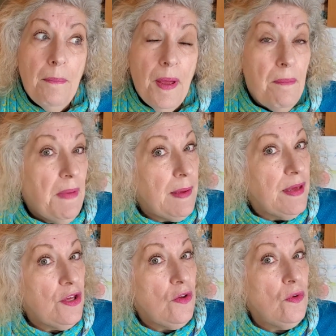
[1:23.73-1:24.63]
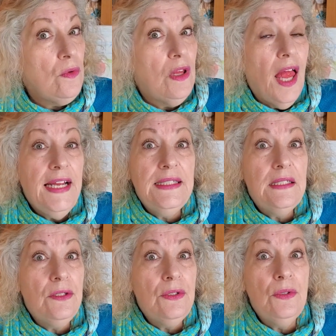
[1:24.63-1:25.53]
But maybe you'd like
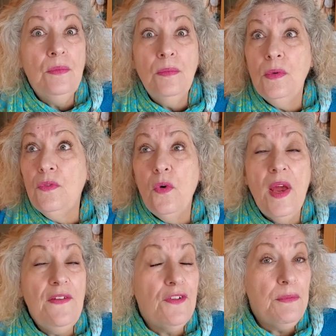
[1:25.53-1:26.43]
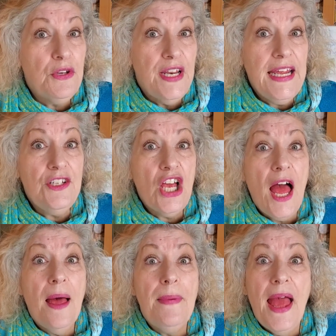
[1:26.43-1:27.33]
to move away from your day
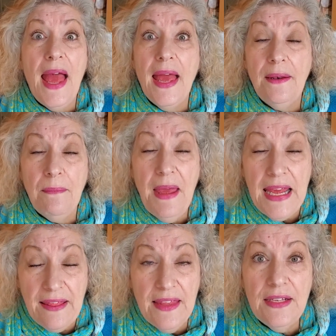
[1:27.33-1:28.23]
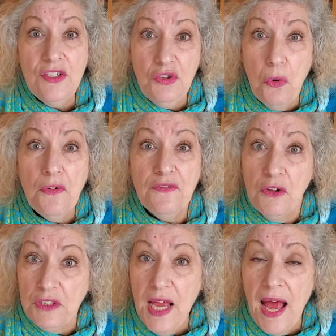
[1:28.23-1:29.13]
job and make this your
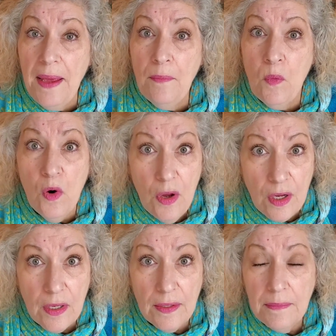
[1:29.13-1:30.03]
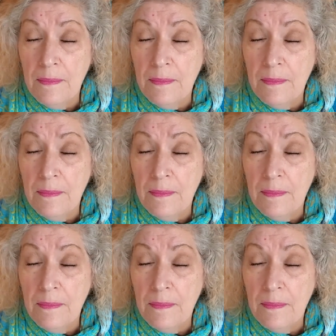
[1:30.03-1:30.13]
full-time work.